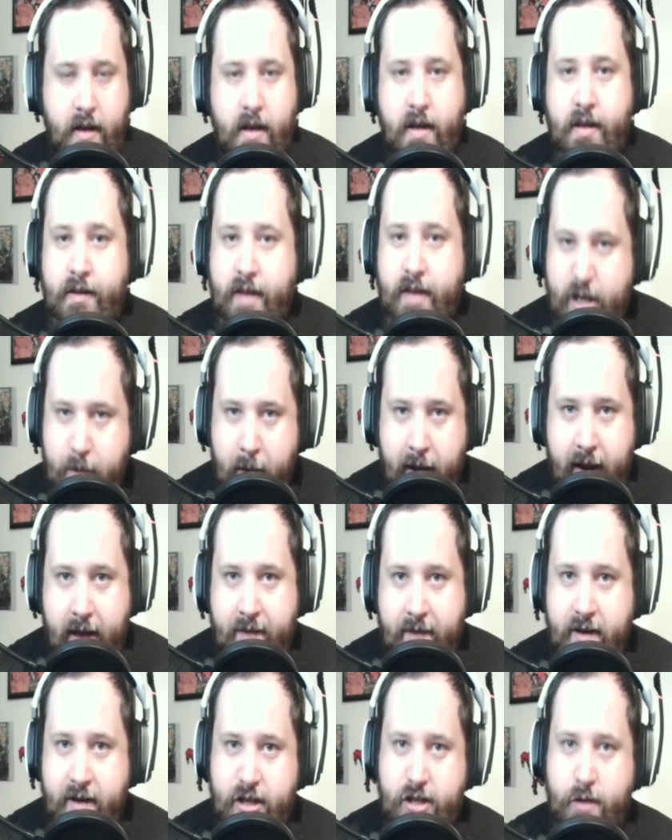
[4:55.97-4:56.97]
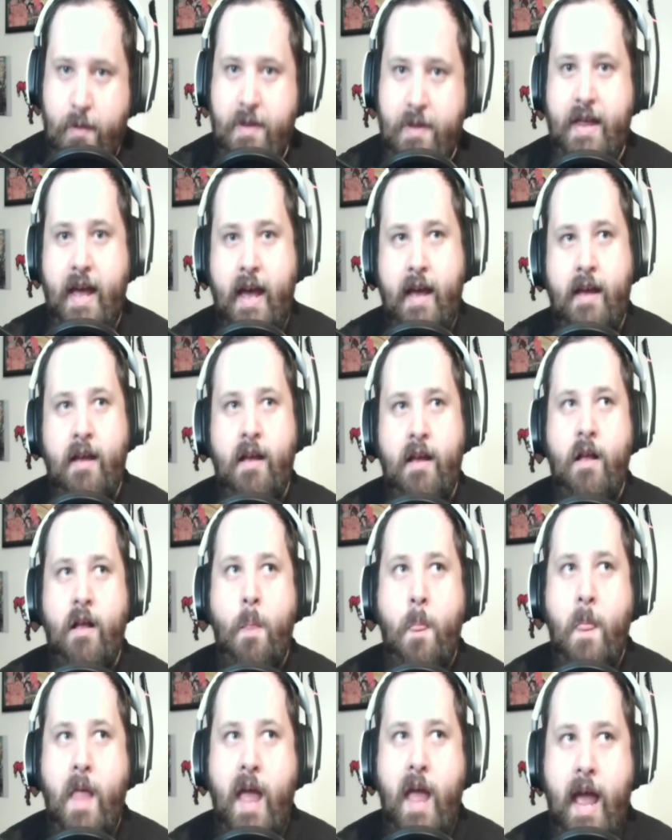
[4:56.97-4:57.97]
then you might have an issue with that.
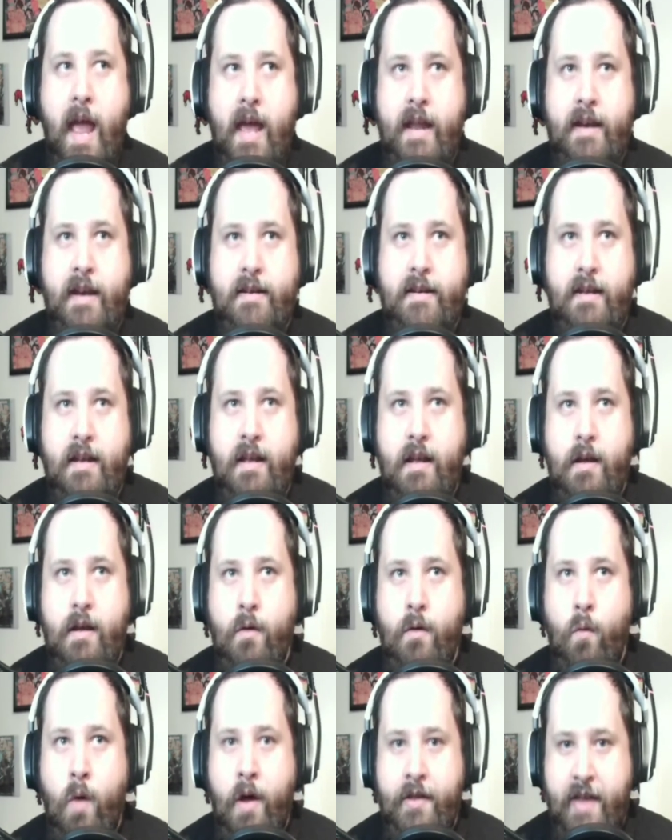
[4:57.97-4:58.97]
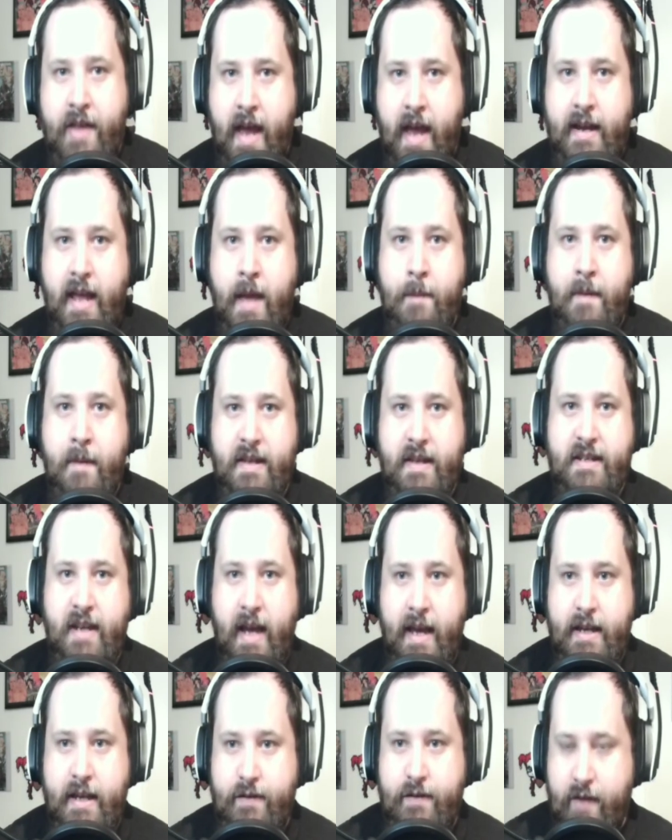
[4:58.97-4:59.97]
And while the end game is
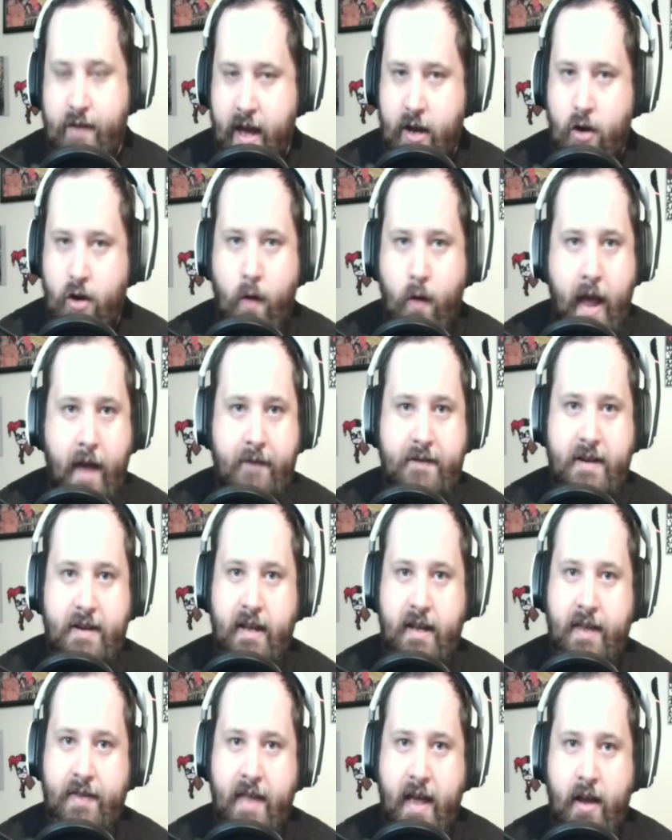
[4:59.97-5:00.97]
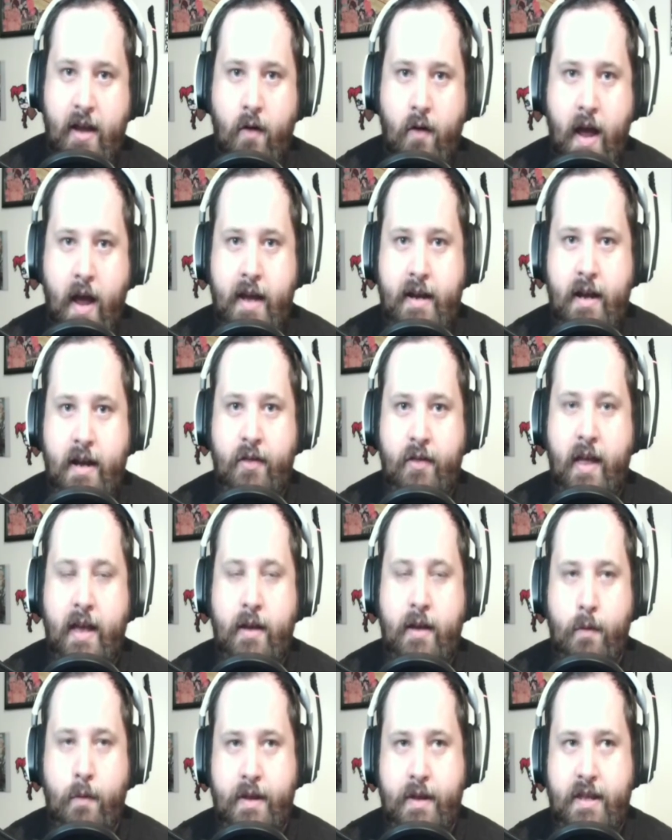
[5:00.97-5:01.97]
nice for that crafting and that grind, unlike
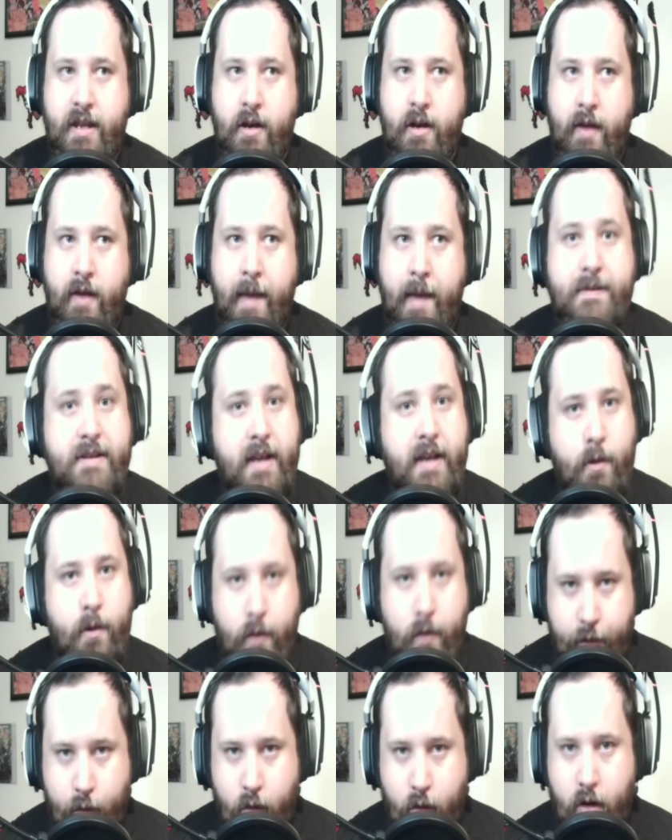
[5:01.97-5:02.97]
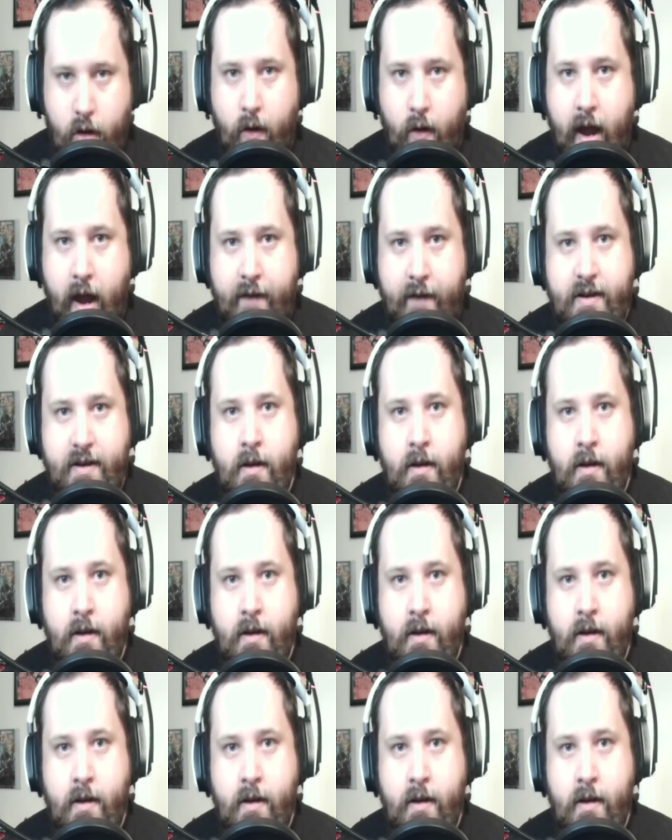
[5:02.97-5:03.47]
with, games like World of Warcraft,